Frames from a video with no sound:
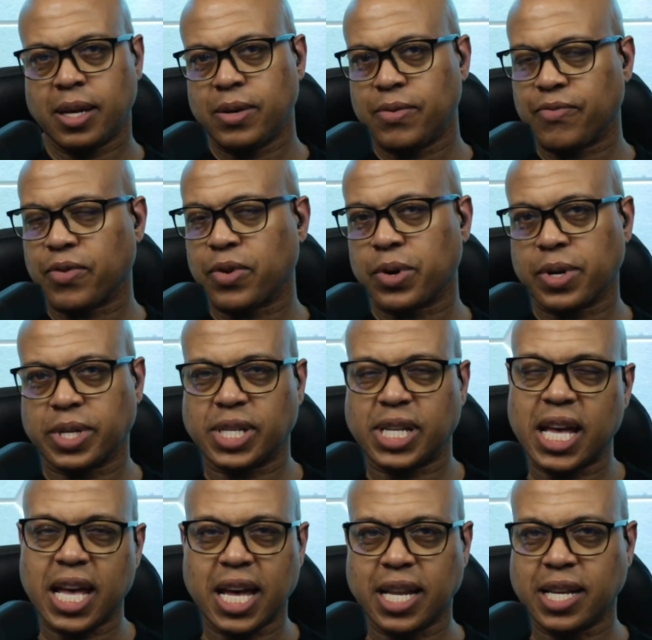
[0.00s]
for
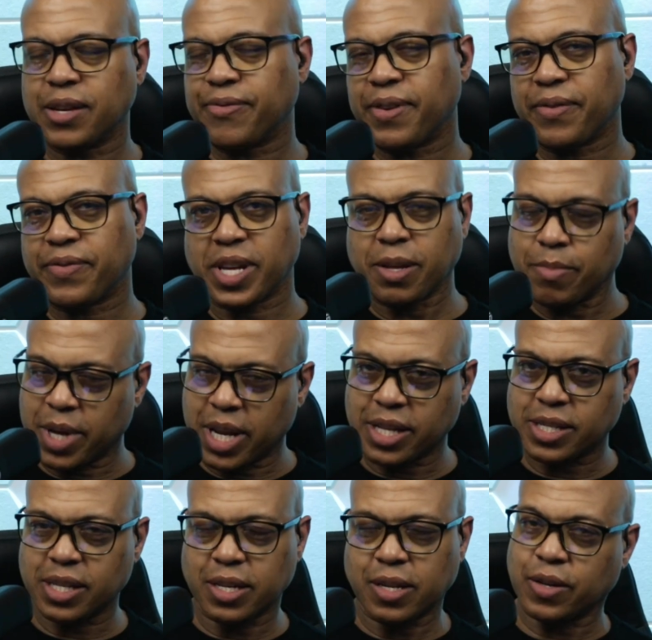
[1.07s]
10 to 15
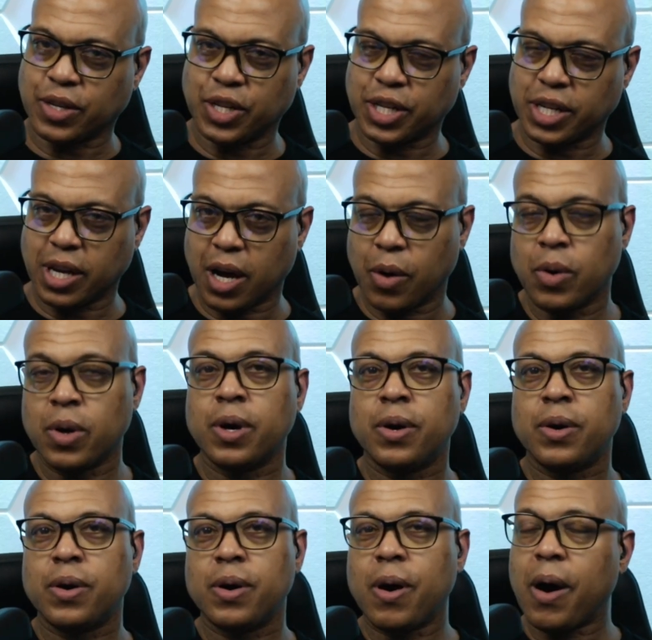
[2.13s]
minutes, and you're good to go.
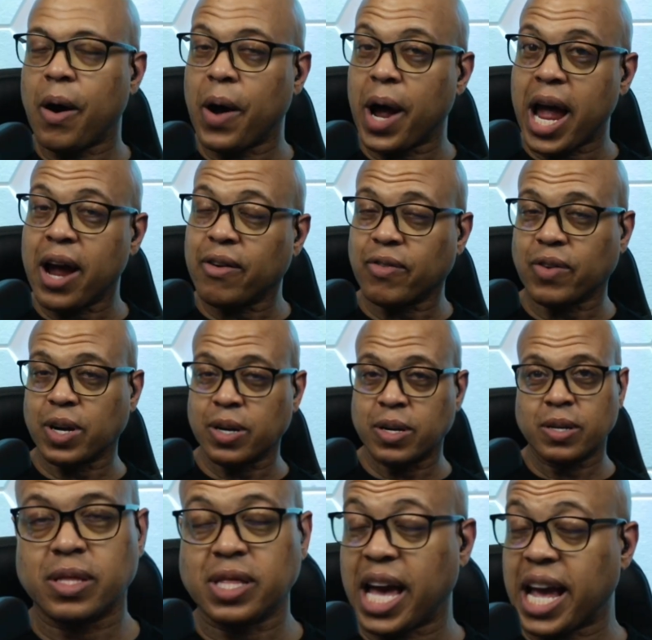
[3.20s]
However,
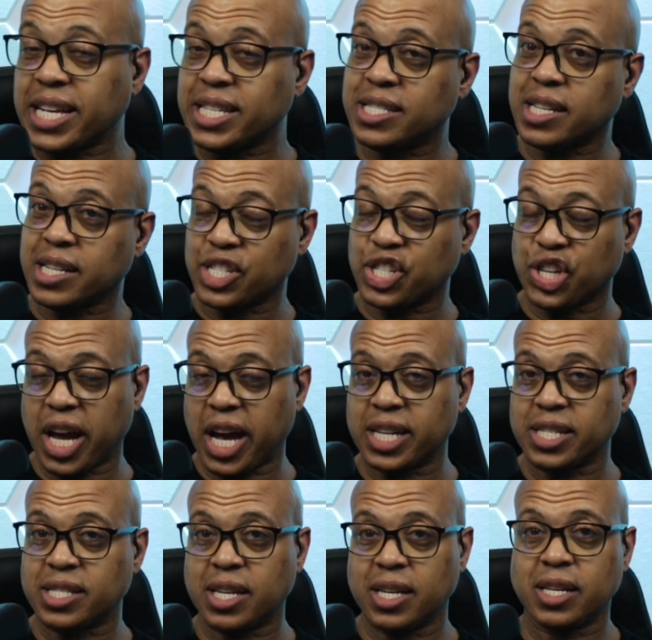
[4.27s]
they
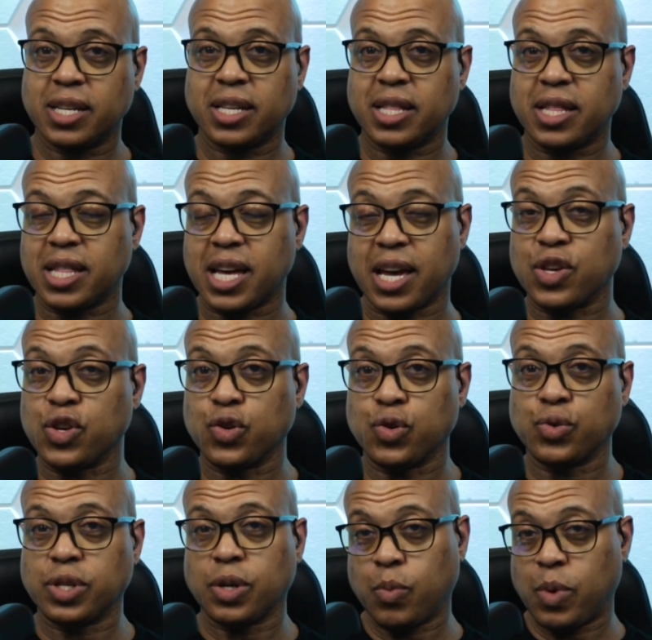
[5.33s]
suggest that you
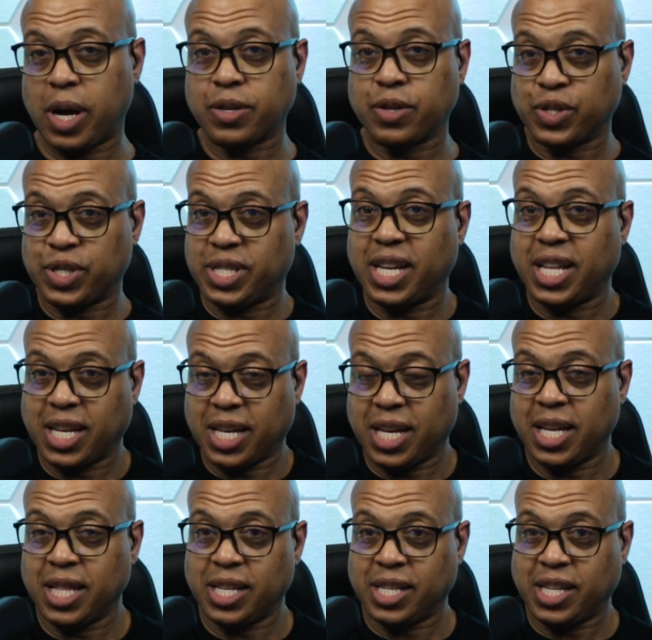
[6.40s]
use it while you're sitting
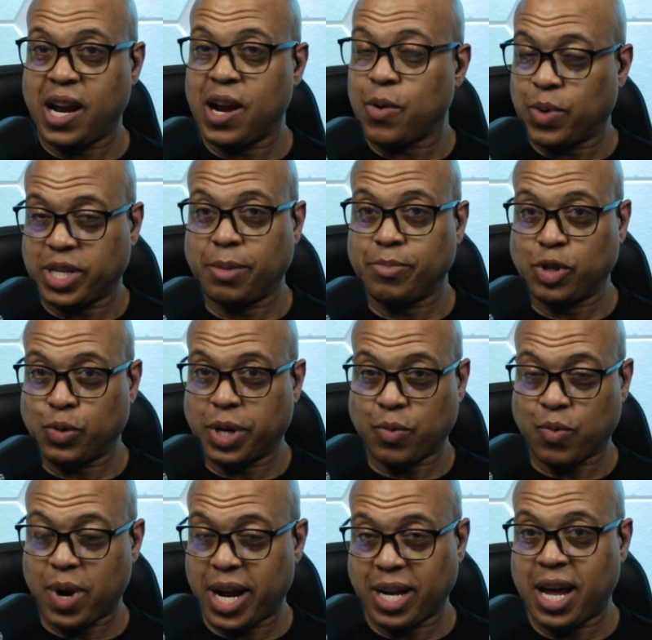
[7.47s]
in the chair, which I'm doing
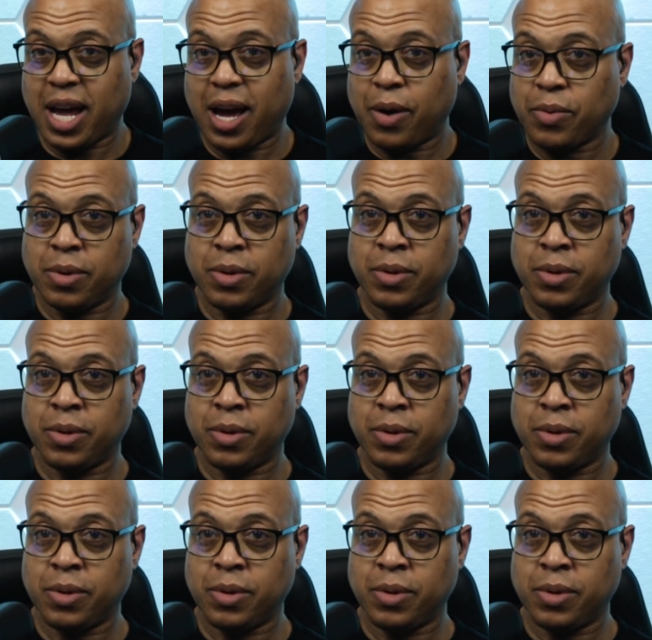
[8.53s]
right now,